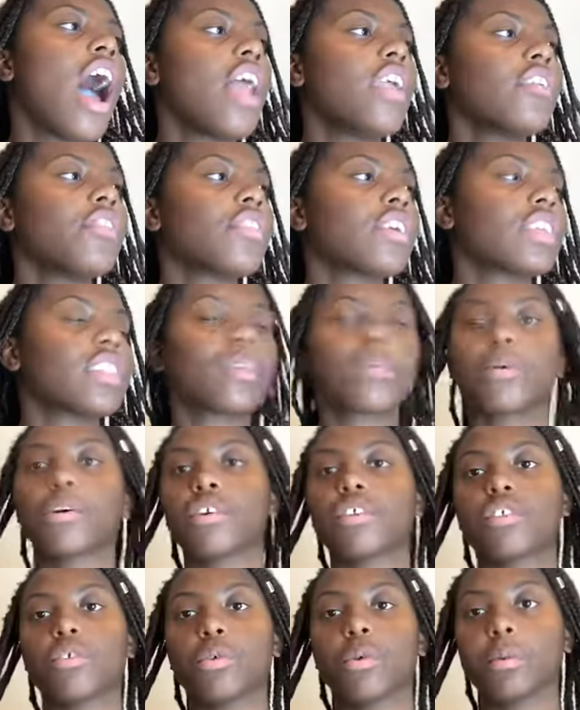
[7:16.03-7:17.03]
I don't think the
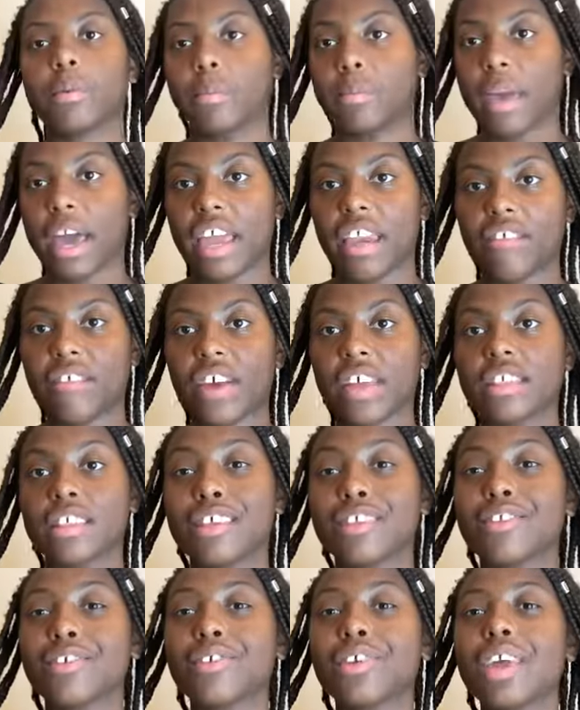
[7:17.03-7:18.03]
person would be mad if I
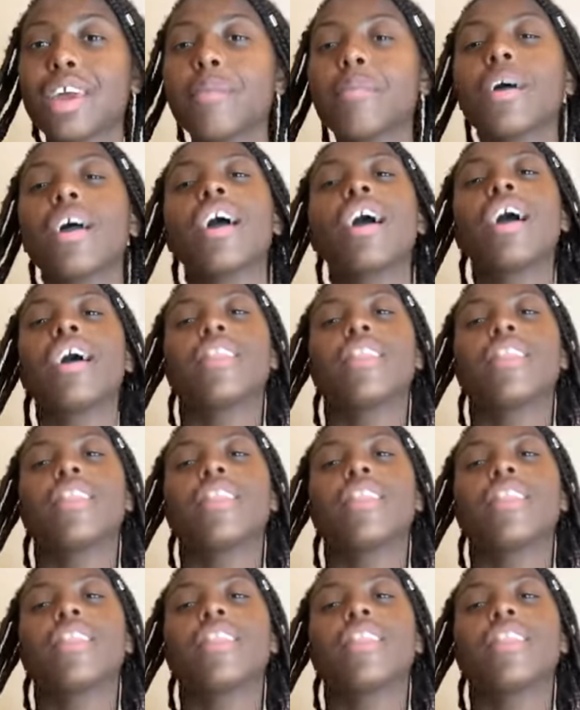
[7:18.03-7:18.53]
said their name.